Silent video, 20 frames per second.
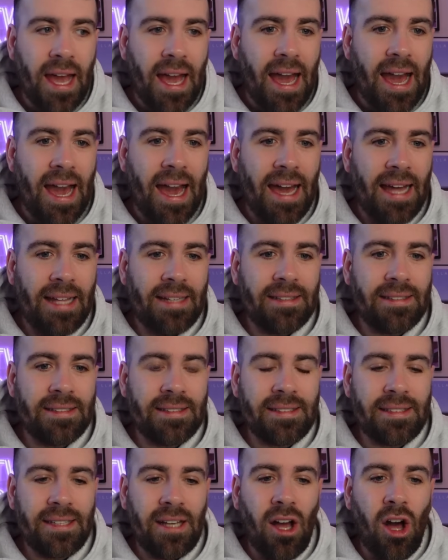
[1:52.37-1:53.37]

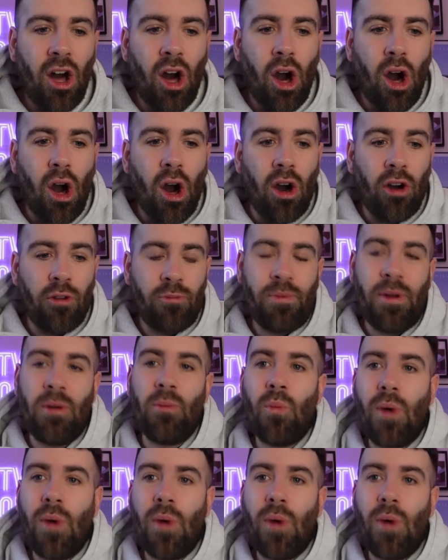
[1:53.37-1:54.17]
and I've been